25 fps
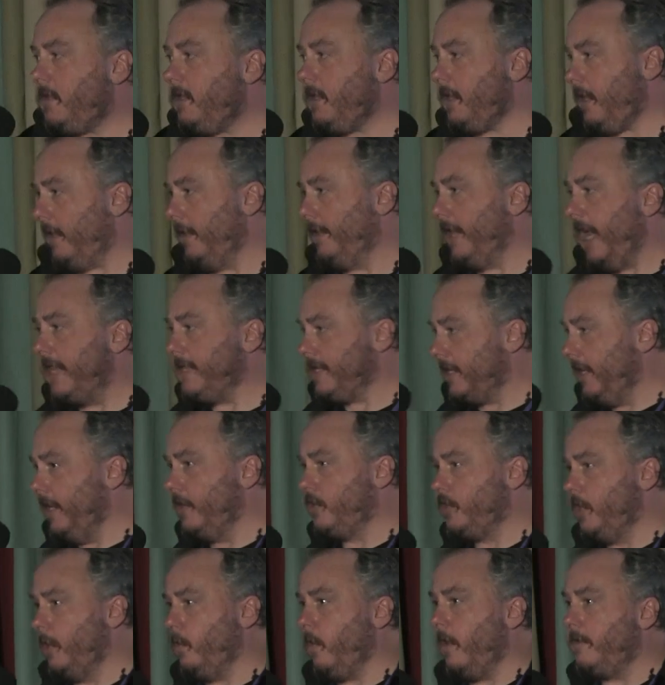that's
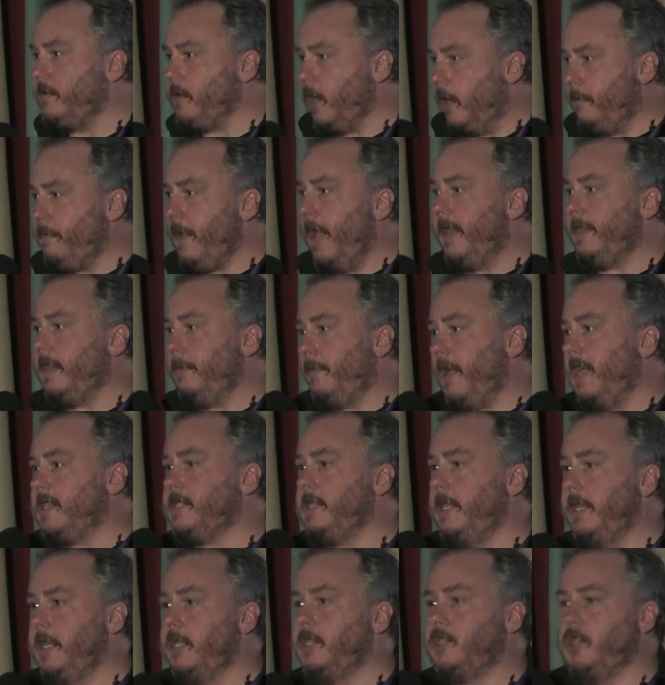literally, so the best
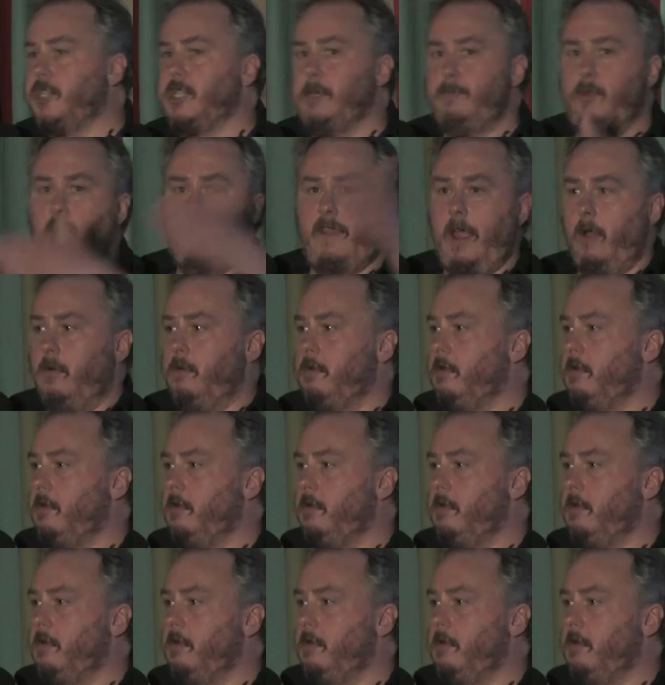thing is just to move on.